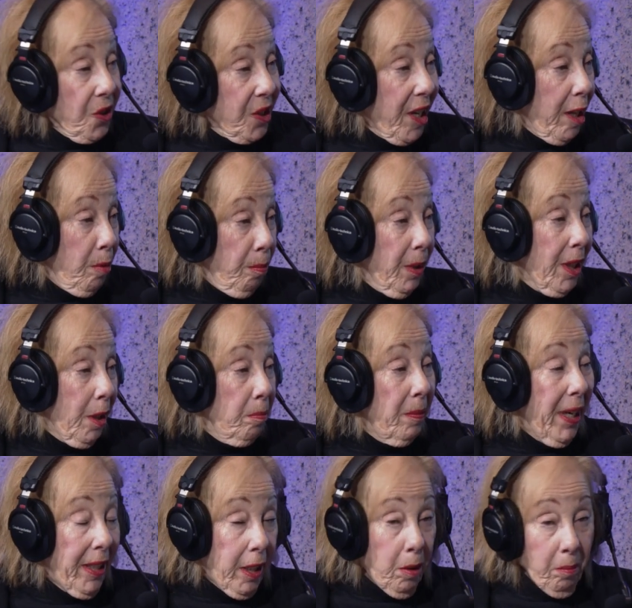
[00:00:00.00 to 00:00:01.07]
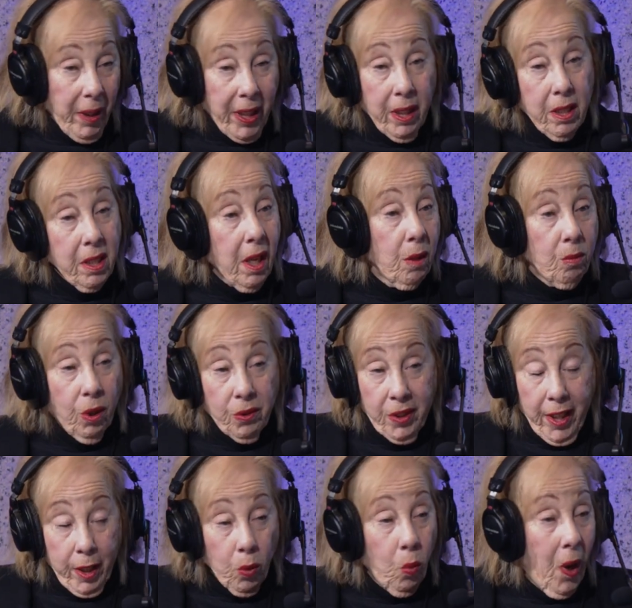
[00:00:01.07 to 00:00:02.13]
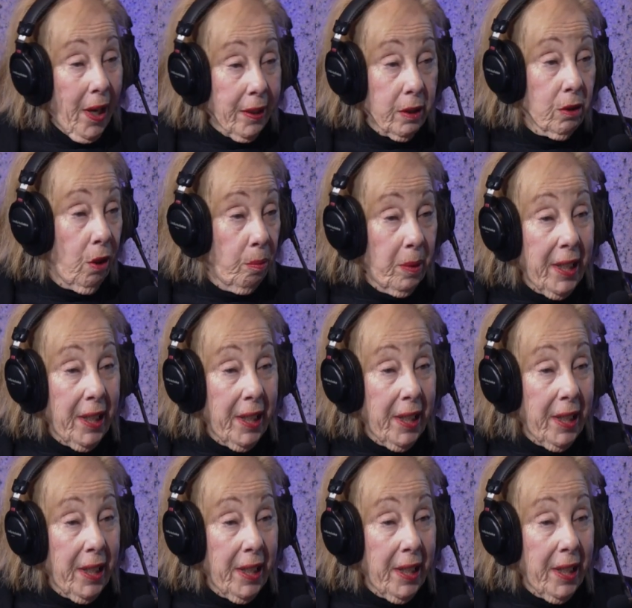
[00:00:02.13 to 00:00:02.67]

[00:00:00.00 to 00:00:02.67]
statement I'm making because I wrote that a while ago,